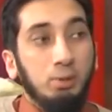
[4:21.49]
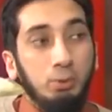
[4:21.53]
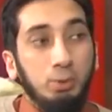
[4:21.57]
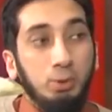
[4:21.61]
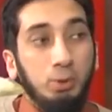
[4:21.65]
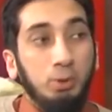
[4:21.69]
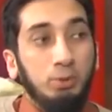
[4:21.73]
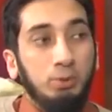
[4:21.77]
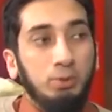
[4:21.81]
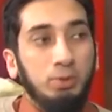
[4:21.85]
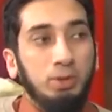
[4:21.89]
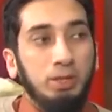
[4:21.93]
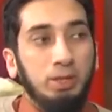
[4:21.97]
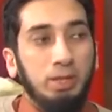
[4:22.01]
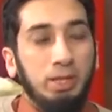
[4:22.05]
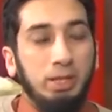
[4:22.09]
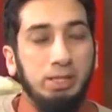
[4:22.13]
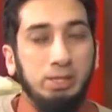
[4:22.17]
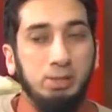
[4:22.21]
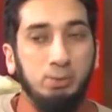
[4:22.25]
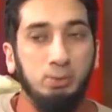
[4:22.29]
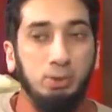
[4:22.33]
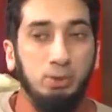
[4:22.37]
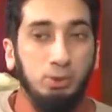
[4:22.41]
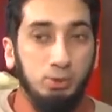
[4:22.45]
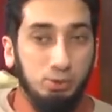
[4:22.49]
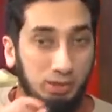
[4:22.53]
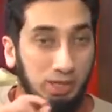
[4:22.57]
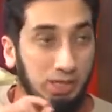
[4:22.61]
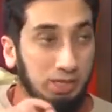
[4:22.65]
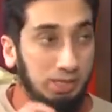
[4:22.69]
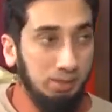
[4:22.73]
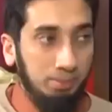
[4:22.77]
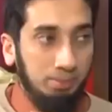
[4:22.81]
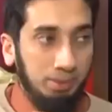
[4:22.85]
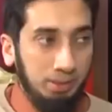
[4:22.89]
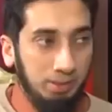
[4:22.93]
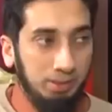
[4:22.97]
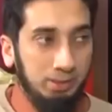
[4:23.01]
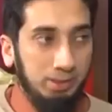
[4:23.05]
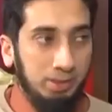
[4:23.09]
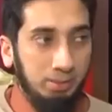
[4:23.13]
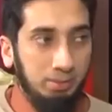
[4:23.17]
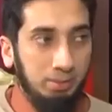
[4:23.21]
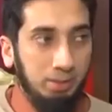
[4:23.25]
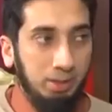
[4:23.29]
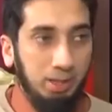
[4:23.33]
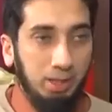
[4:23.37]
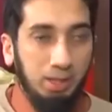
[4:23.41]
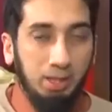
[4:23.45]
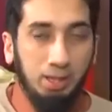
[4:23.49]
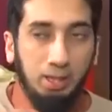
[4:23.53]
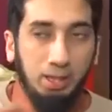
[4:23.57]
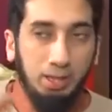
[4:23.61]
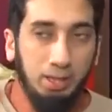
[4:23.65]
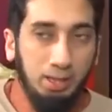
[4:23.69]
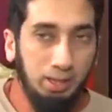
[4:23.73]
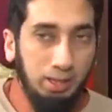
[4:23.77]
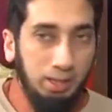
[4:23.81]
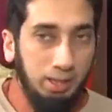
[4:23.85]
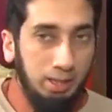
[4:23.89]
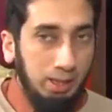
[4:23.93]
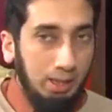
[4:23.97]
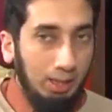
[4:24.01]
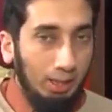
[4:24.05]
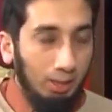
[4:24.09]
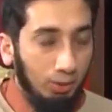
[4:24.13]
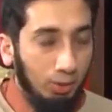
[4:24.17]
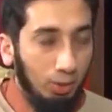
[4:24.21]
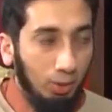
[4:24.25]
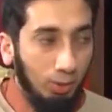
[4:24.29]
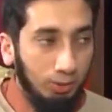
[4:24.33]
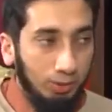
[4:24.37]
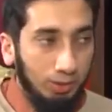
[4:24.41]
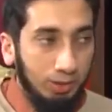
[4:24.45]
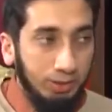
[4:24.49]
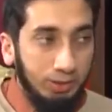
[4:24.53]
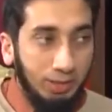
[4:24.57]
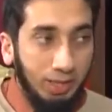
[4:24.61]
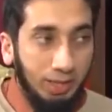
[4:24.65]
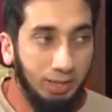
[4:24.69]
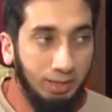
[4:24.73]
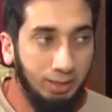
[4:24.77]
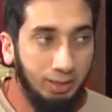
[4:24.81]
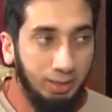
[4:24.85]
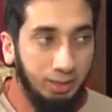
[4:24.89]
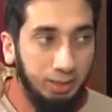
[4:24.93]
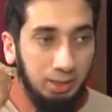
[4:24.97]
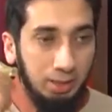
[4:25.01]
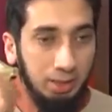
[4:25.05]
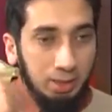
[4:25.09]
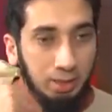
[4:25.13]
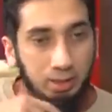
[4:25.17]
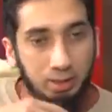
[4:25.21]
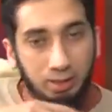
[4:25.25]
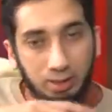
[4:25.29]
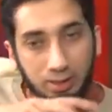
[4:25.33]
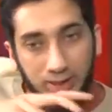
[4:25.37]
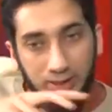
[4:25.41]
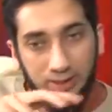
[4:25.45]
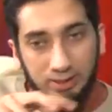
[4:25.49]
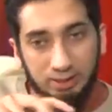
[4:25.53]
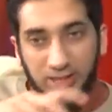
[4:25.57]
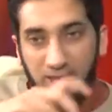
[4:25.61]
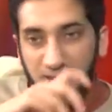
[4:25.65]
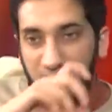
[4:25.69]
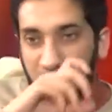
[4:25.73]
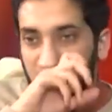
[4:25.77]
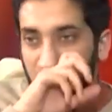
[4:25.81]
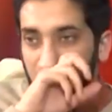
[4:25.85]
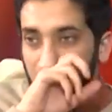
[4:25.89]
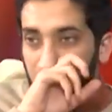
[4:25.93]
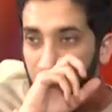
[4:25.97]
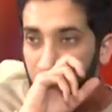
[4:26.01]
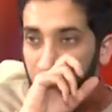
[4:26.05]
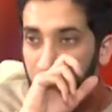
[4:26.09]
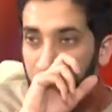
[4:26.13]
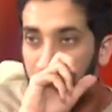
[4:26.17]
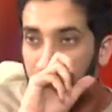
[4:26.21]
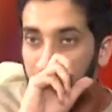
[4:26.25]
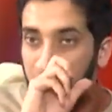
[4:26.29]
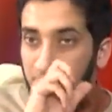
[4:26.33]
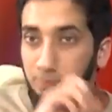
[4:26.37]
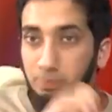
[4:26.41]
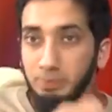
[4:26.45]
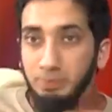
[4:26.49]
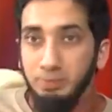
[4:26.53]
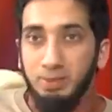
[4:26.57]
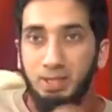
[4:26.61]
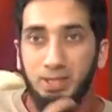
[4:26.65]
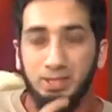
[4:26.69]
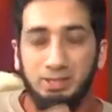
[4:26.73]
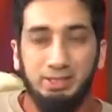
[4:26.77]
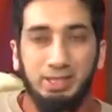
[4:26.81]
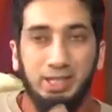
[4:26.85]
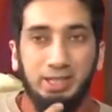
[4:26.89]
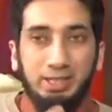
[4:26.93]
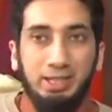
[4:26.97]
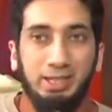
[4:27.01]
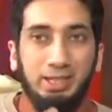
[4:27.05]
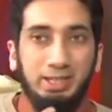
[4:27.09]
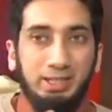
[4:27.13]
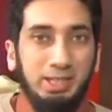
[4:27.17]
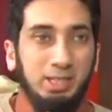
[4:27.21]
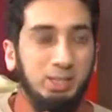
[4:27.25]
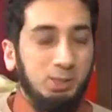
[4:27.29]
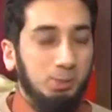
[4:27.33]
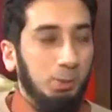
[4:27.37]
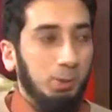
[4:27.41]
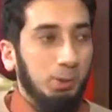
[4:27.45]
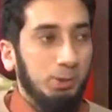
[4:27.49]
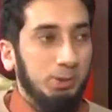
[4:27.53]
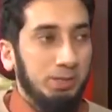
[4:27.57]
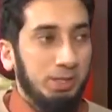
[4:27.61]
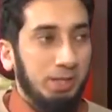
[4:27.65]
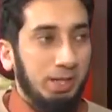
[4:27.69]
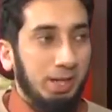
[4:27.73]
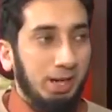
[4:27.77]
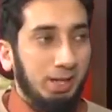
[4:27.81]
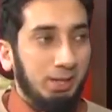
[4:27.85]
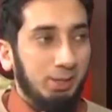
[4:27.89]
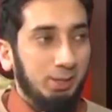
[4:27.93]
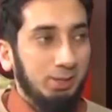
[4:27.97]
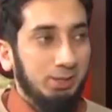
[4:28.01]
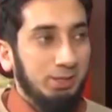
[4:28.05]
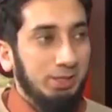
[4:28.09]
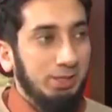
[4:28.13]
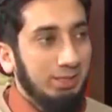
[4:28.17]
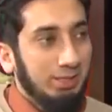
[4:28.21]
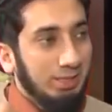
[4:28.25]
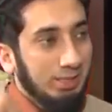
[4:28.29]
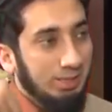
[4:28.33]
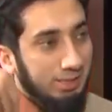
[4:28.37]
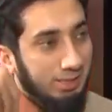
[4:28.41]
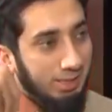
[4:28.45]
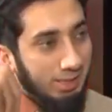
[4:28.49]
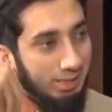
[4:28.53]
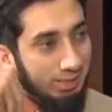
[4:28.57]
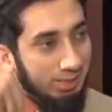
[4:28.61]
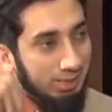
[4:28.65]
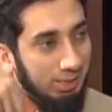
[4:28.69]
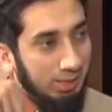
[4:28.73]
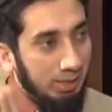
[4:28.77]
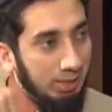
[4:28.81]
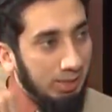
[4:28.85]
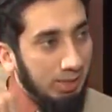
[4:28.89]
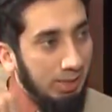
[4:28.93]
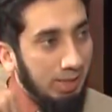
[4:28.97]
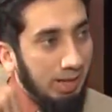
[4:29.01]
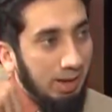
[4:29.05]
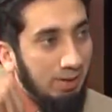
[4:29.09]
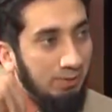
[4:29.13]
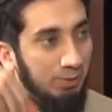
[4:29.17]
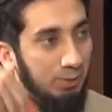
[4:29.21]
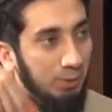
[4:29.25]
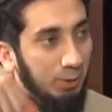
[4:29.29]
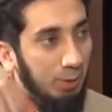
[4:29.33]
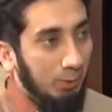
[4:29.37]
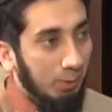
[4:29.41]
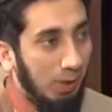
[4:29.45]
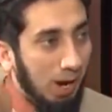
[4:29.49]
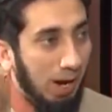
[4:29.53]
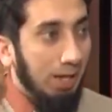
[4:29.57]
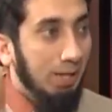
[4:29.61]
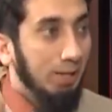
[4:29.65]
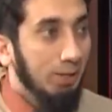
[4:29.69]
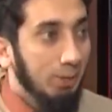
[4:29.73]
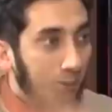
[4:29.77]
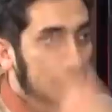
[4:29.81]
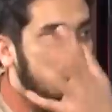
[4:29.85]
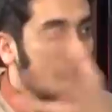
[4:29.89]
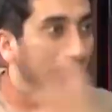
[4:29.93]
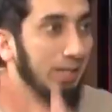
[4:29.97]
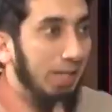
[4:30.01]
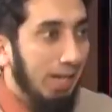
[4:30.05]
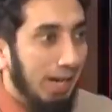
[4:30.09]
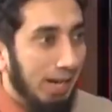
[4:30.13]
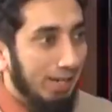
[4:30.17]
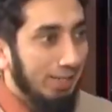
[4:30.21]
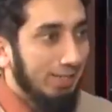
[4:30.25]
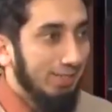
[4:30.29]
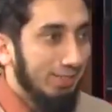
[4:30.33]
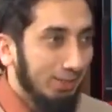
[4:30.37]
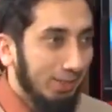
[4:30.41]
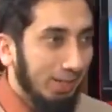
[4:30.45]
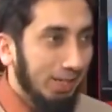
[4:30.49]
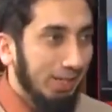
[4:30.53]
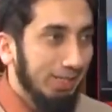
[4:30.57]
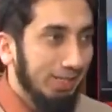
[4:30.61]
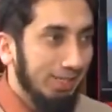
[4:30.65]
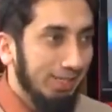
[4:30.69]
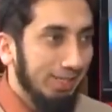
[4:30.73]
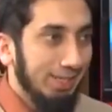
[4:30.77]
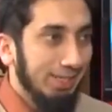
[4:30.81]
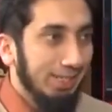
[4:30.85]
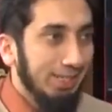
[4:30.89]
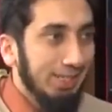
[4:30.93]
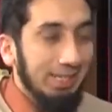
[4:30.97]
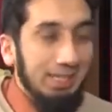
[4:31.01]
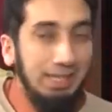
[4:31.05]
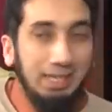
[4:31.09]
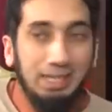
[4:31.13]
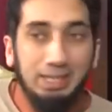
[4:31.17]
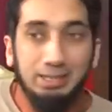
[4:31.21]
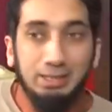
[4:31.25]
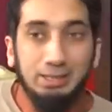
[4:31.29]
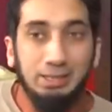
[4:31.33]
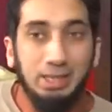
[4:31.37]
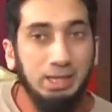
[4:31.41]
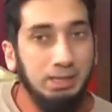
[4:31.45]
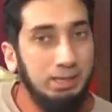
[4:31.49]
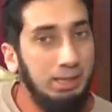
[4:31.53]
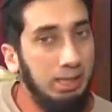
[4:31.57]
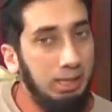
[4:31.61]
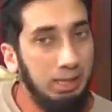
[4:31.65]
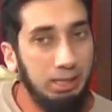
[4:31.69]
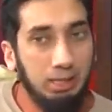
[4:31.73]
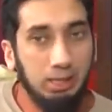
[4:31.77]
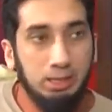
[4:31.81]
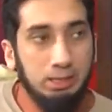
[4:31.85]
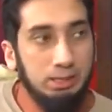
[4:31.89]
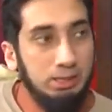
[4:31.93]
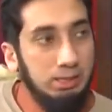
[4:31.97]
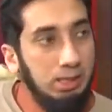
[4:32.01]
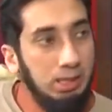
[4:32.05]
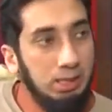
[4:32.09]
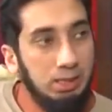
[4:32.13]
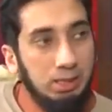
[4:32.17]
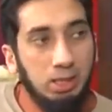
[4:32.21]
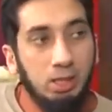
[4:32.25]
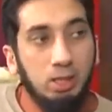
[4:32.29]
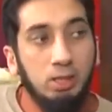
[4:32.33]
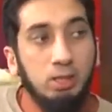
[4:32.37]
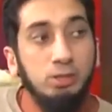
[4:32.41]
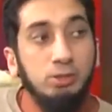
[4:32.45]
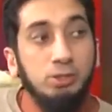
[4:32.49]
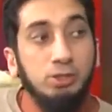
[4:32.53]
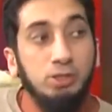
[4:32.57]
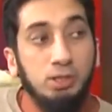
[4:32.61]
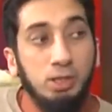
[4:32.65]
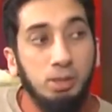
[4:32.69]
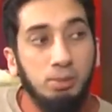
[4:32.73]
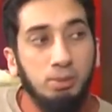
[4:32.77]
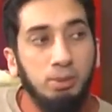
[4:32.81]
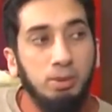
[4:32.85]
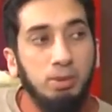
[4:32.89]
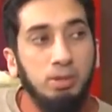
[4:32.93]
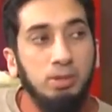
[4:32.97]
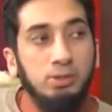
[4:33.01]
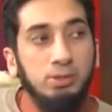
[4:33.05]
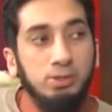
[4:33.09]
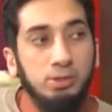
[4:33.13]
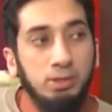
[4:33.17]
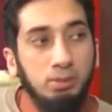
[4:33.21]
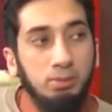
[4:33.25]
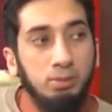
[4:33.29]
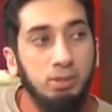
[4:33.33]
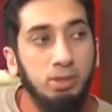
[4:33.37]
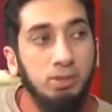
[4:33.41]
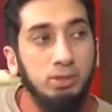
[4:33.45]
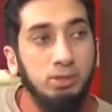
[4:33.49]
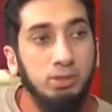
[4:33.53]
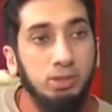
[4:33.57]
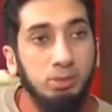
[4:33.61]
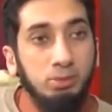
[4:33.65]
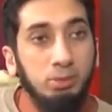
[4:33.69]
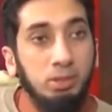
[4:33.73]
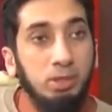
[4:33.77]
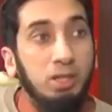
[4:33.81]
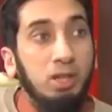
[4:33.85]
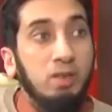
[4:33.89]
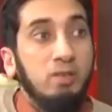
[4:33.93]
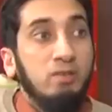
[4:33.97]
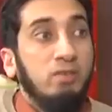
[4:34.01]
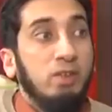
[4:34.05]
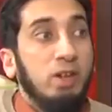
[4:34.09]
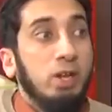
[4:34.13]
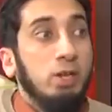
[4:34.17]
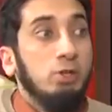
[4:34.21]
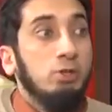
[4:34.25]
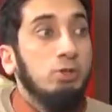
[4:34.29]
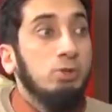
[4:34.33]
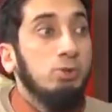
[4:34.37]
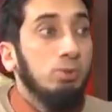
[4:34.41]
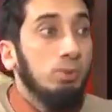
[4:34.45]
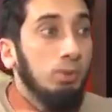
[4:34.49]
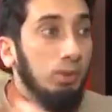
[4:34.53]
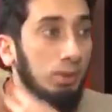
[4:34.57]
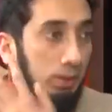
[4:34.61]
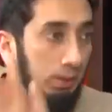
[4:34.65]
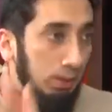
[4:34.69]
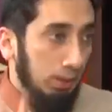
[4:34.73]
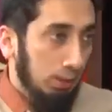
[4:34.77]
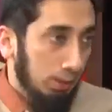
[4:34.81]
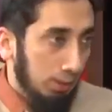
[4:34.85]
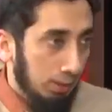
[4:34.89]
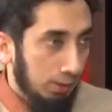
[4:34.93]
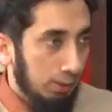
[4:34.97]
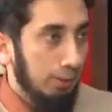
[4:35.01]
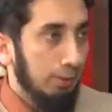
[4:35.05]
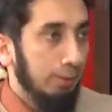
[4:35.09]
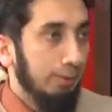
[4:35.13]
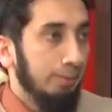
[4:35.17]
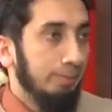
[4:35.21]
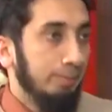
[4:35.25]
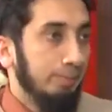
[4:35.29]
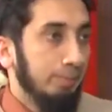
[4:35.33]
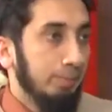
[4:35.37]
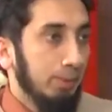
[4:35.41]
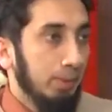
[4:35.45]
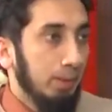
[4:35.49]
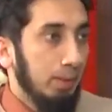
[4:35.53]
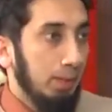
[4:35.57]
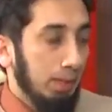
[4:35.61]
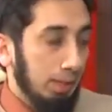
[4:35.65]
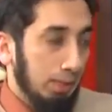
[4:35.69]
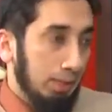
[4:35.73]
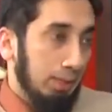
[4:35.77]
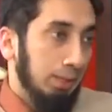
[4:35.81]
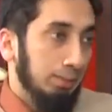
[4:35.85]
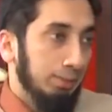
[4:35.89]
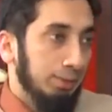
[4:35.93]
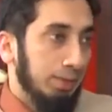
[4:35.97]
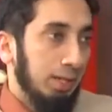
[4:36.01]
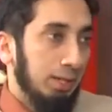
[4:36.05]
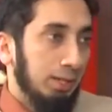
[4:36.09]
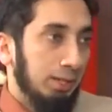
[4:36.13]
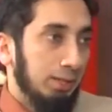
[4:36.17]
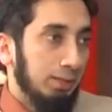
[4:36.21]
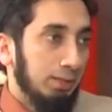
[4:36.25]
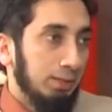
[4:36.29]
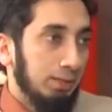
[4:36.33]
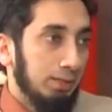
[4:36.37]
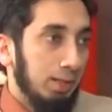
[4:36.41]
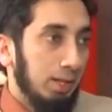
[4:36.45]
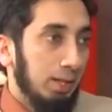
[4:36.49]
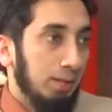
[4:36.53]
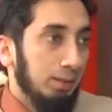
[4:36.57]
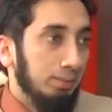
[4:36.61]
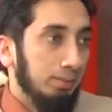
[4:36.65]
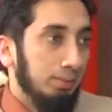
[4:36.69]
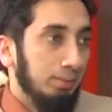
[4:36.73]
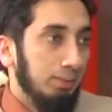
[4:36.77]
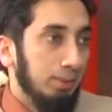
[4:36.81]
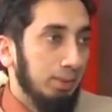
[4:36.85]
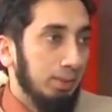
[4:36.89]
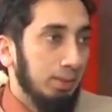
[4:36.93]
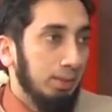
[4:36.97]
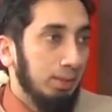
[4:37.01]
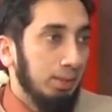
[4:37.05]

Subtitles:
We don't realize, when you say something to somebody, it goes inside the ear, it's like getting exposed to allergies, it sits there and after a while you react, right? Mm-hmm. It's like that, it can sit there and simmer and simmer and simmer, and eventually, it comes out of Islam.